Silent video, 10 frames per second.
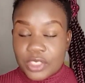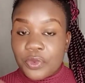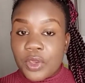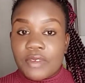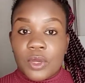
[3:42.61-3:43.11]

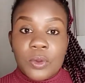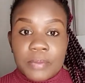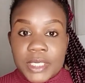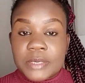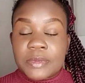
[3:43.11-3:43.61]
If you have a
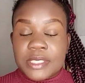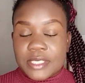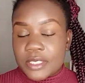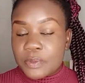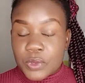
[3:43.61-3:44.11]
complaint, please
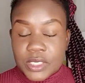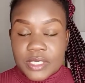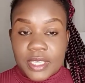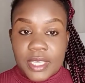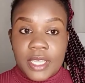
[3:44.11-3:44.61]
just put it
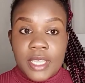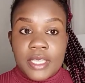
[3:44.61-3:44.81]
there.